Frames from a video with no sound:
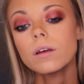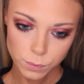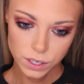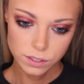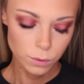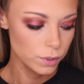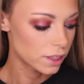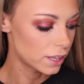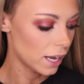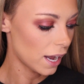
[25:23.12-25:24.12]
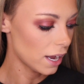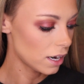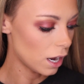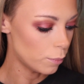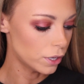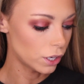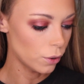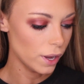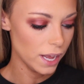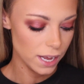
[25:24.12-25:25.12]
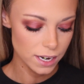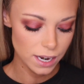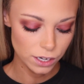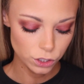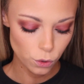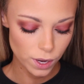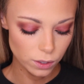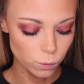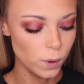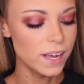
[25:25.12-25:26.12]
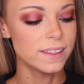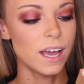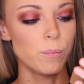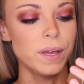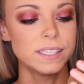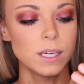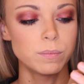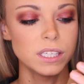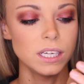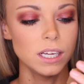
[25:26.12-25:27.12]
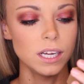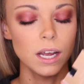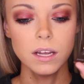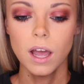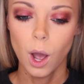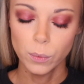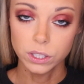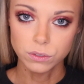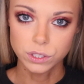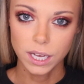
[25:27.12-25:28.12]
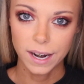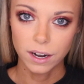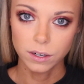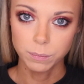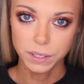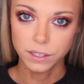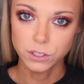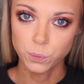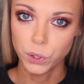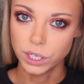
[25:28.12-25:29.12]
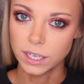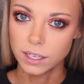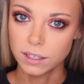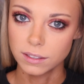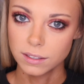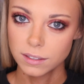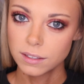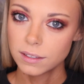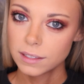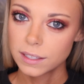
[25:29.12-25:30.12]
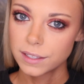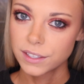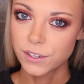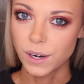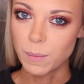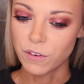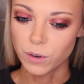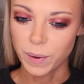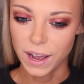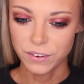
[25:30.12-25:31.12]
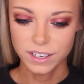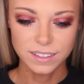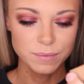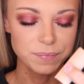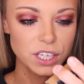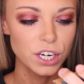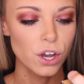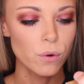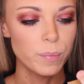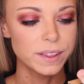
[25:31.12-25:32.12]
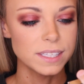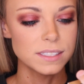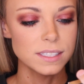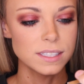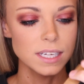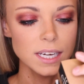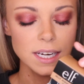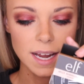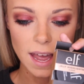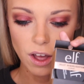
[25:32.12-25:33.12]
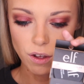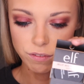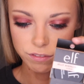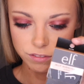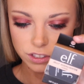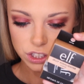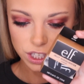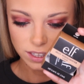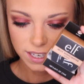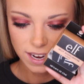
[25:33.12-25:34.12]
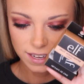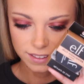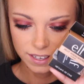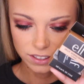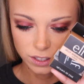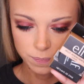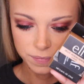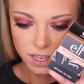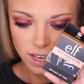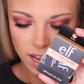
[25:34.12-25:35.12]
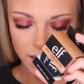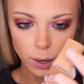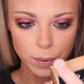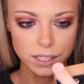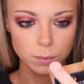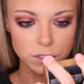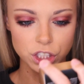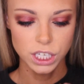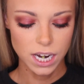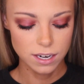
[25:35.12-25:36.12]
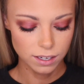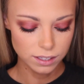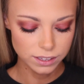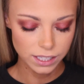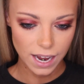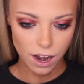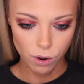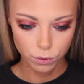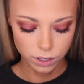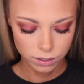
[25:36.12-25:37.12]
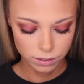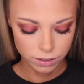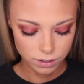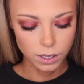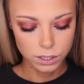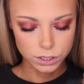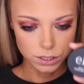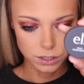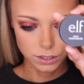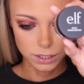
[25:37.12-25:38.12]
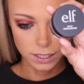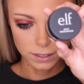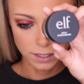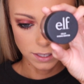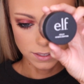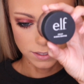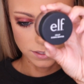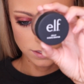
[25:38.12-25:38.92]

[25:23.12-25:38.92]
We're done with that. I'm gonna go ahead and go in with, I picked up I'm a little scared because putting cream over powder, you know, but this is the e.l.f. Jelly Highlighter, and I picked up the shade Cloud. Just looks like this.